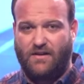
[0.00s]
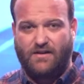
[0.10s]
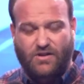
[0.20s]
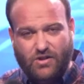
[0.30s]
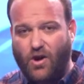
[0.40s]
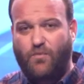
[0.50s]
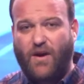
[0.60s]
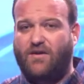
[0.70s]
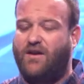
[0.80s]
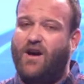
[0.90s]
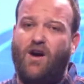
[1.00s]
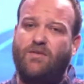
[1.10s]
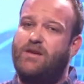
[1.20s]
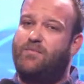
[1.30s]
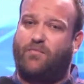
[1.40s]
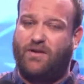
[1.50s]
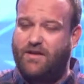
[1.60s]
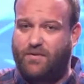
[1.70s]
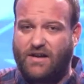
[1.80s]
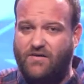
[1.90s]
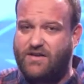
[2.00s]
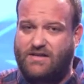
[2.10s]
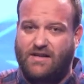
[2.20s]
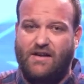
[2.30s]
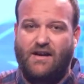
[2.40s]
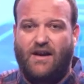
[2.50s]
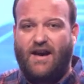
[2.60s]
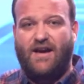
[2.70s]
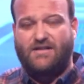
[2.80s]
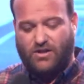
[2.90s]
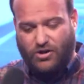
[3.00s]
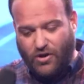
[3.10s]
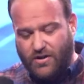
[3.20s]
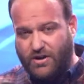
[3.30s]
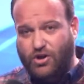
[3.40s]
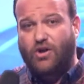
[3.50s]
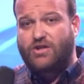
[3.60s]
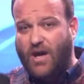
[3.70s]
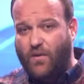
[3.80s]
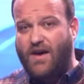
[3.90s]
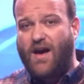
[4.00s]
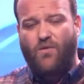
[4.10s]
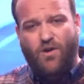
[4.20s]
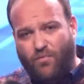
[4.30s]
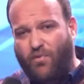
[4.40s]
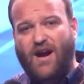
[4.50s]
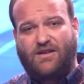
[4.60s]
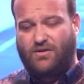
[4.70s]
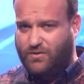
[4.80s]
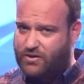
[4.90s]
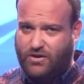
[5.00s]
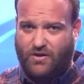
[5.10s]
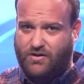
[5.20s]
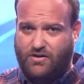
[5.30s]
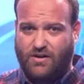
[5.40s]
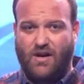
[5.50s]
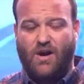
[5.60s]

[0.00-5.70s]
so practical. And I really believe as, uh, as a church, the church that we are, we're a practical church.